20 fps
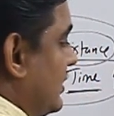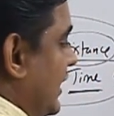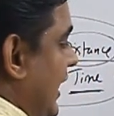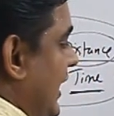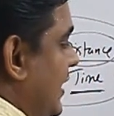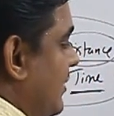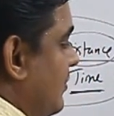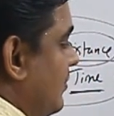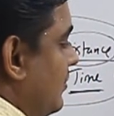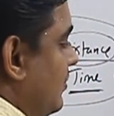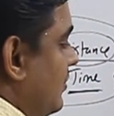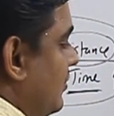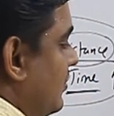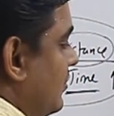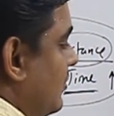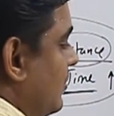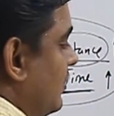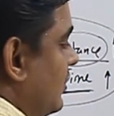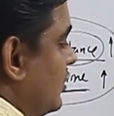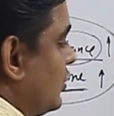time
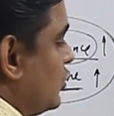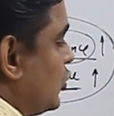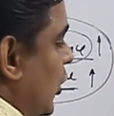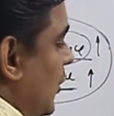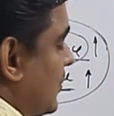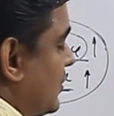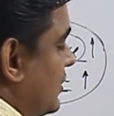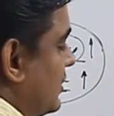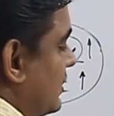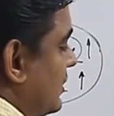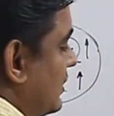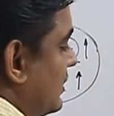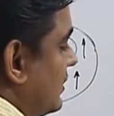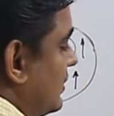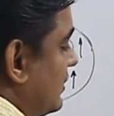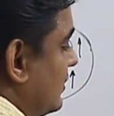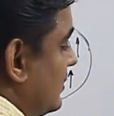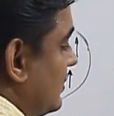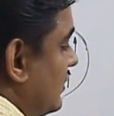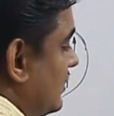stops.
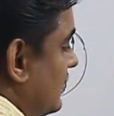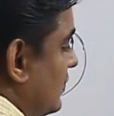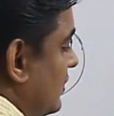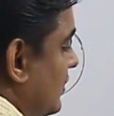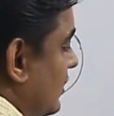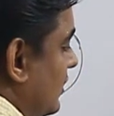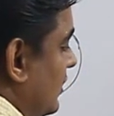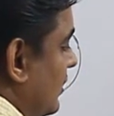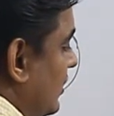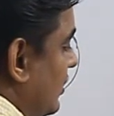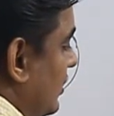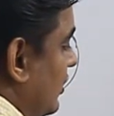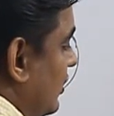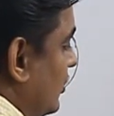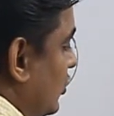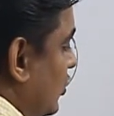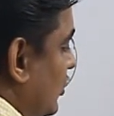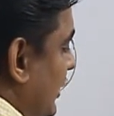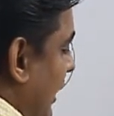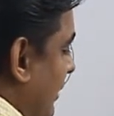
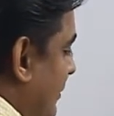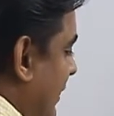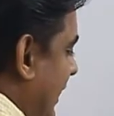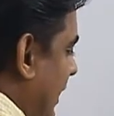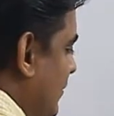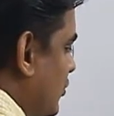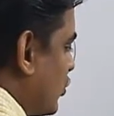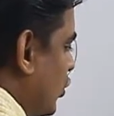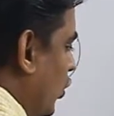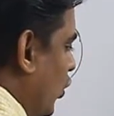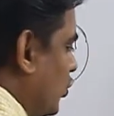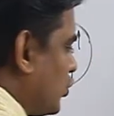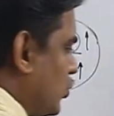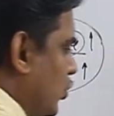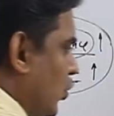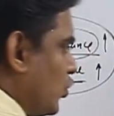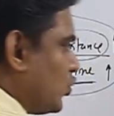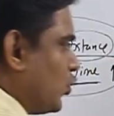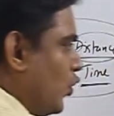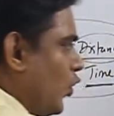So time became
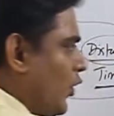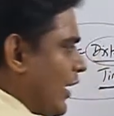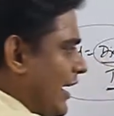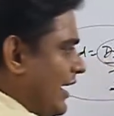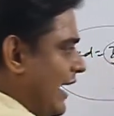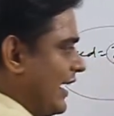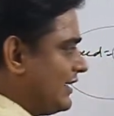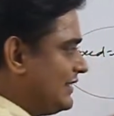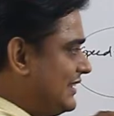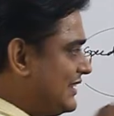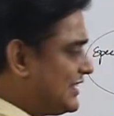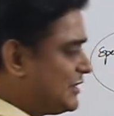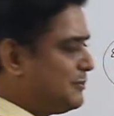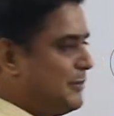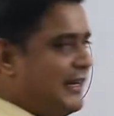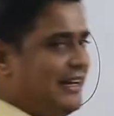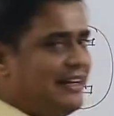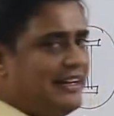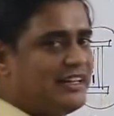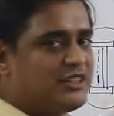slow, and at this
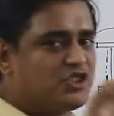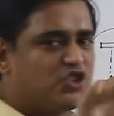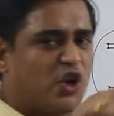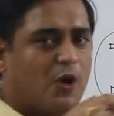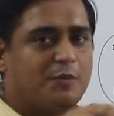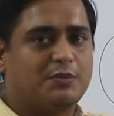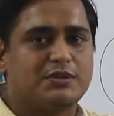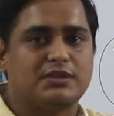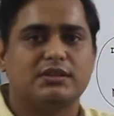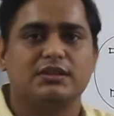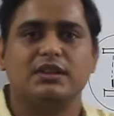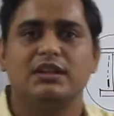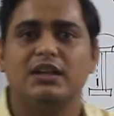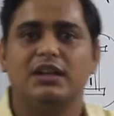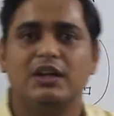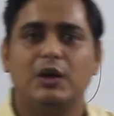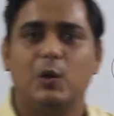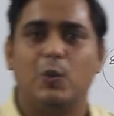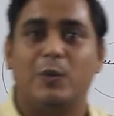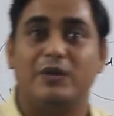speed it stops.
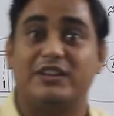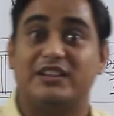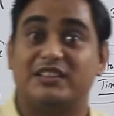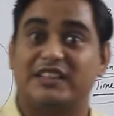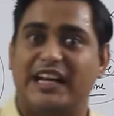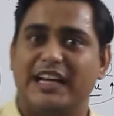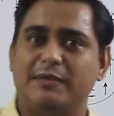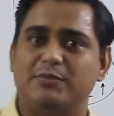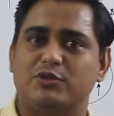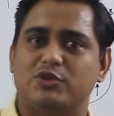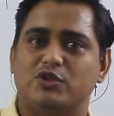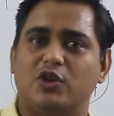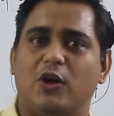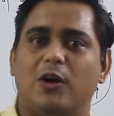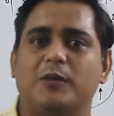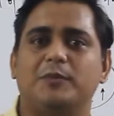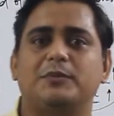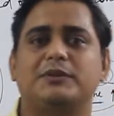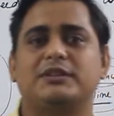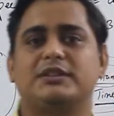When the time
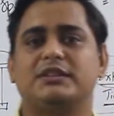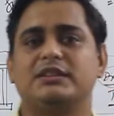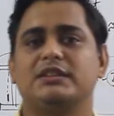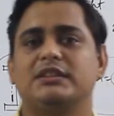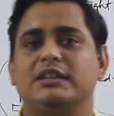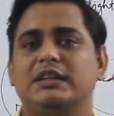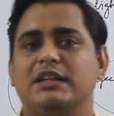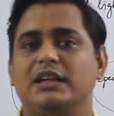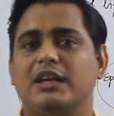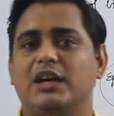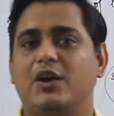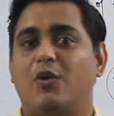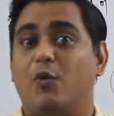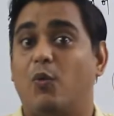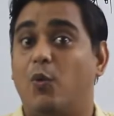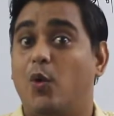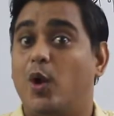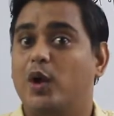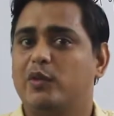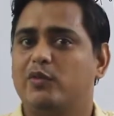stops,
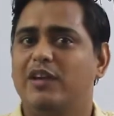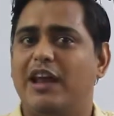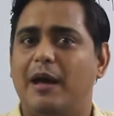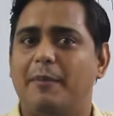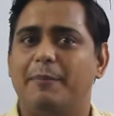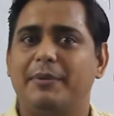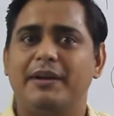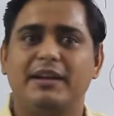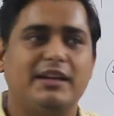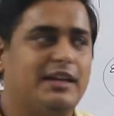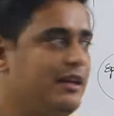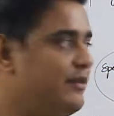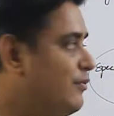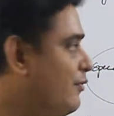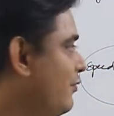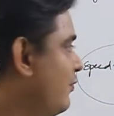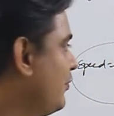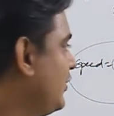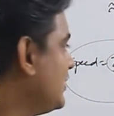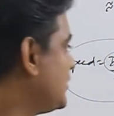what will happen
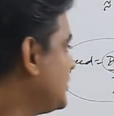if the